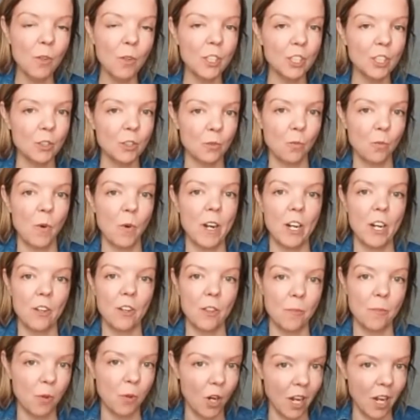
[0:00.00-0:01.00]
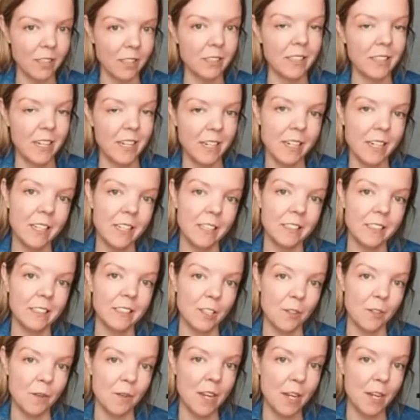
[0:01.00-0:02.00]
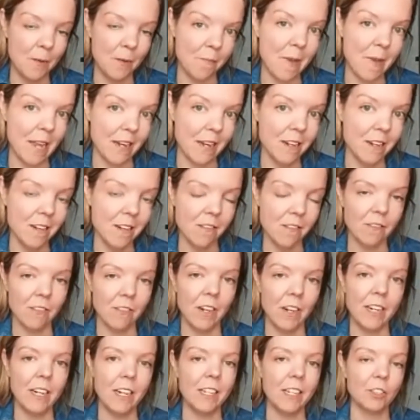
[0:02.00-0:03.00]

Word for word: which is where the prostate is in, in men right?